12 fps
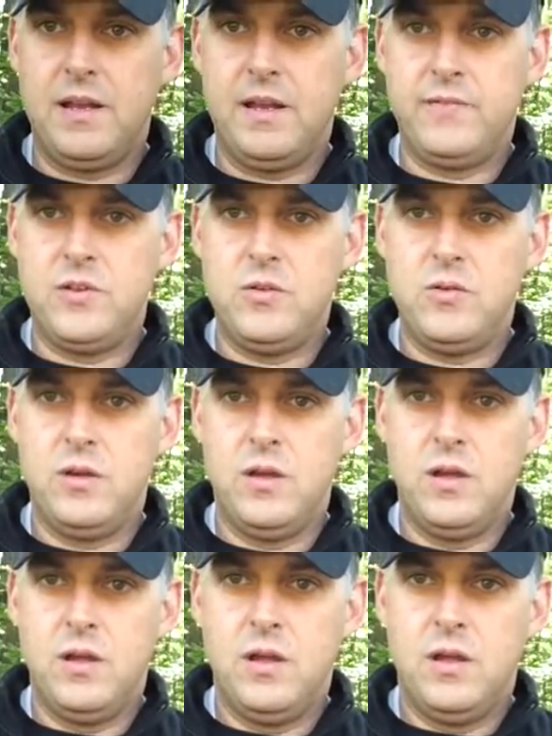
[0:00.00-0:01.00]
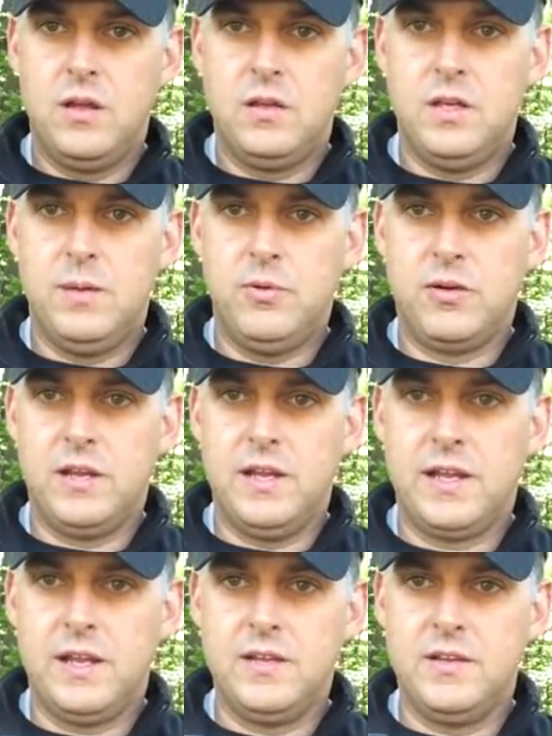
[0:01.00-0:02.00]
And if you double
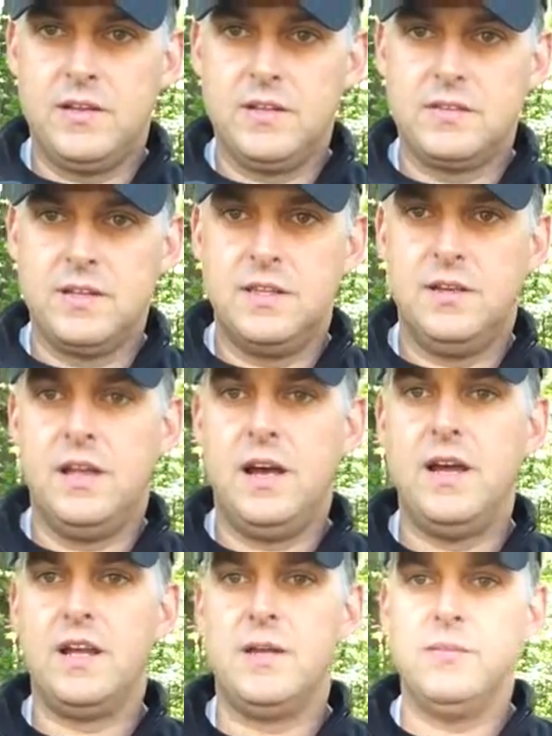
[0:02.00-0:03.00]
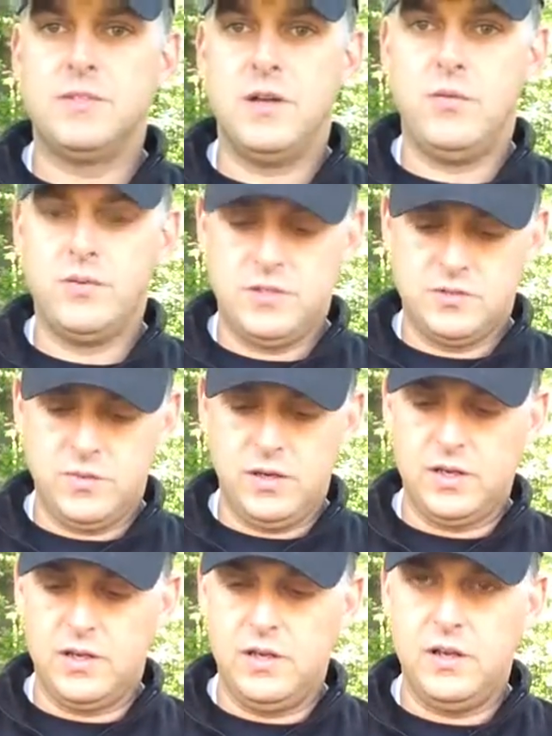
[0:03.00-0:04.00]
click it, you can see the light comes on, which is
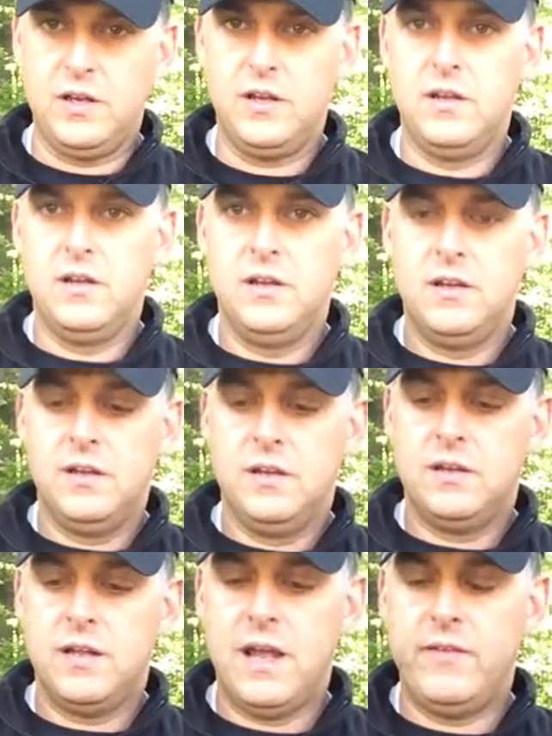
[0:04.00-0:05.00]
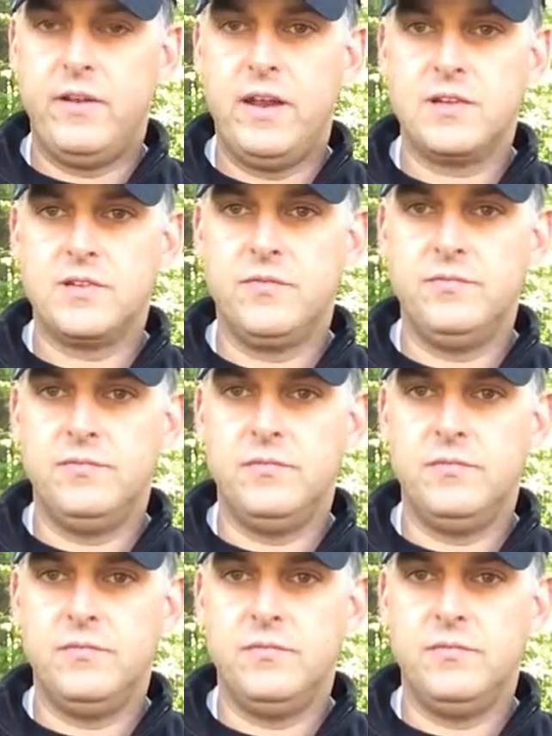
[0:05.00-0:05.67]
really good to have an extra